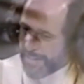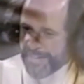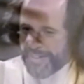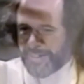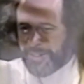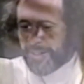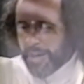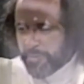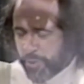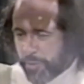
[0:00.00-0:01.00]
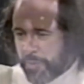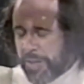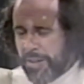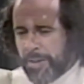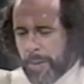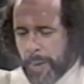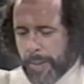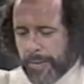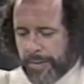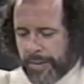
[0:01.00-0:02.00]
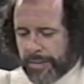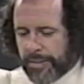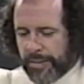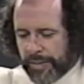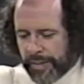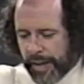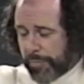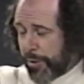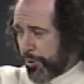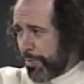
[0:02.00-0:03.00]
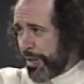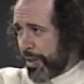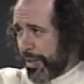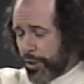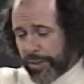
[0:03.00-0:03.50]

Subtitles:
Mm-hmm. And he came to me and he gave me the message.